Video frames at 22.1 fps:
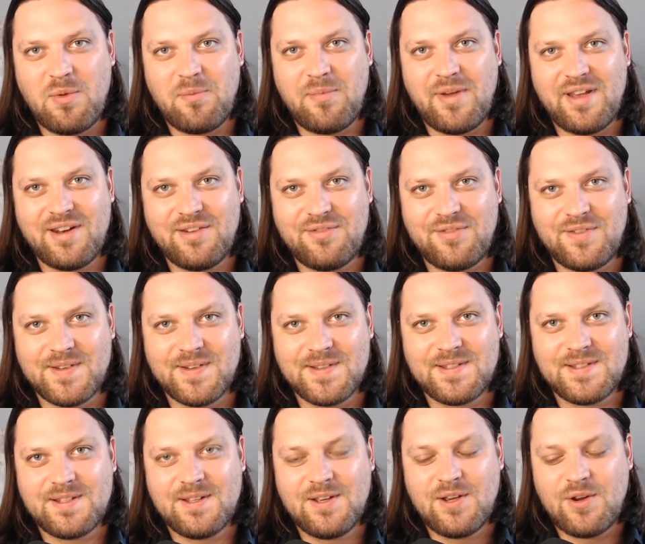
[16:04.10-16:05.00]

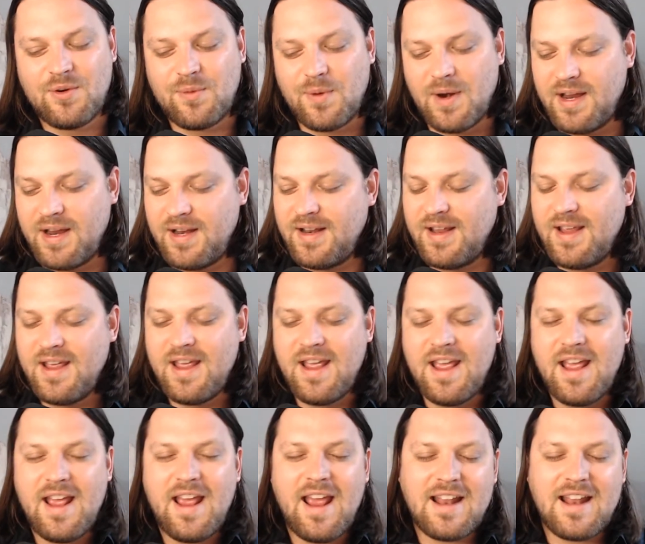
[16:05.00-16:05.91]
benefits, right?
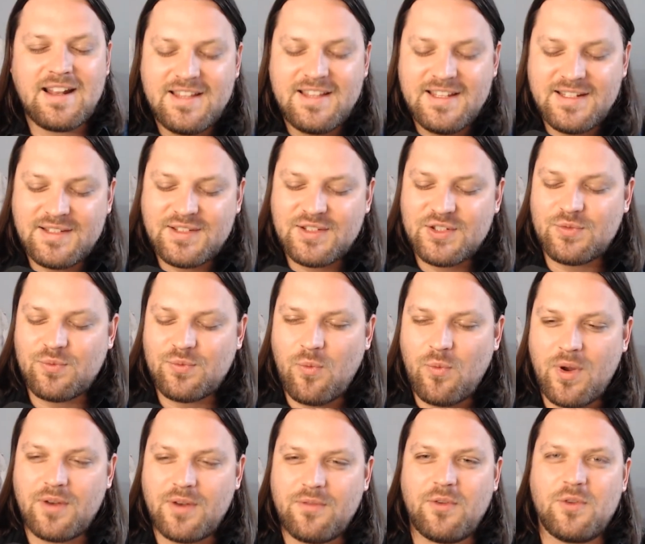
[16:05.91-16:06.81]
And this is
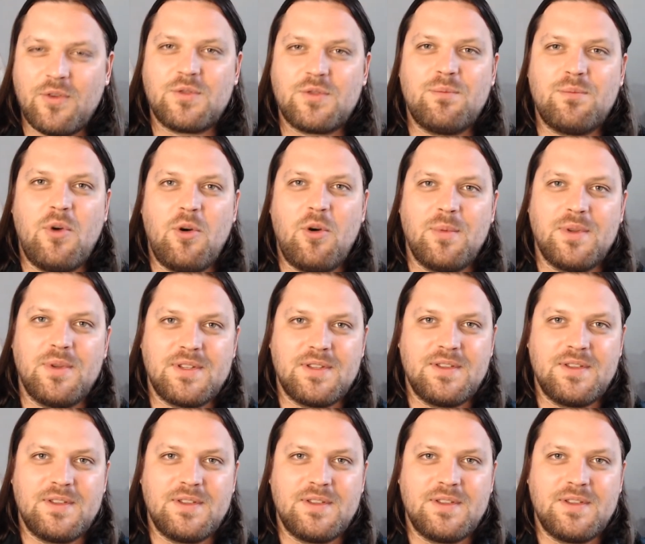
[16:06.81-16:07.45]
one of those moments,